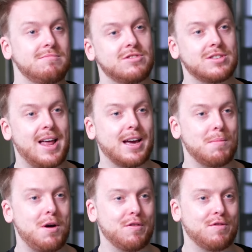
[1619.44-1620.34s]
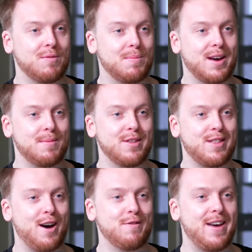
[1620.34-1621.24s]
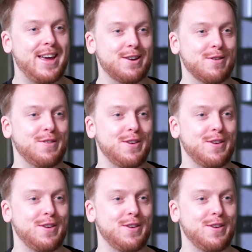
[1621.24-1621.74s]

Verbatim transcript: slag them off, become the mm. Darth hmm. Vader of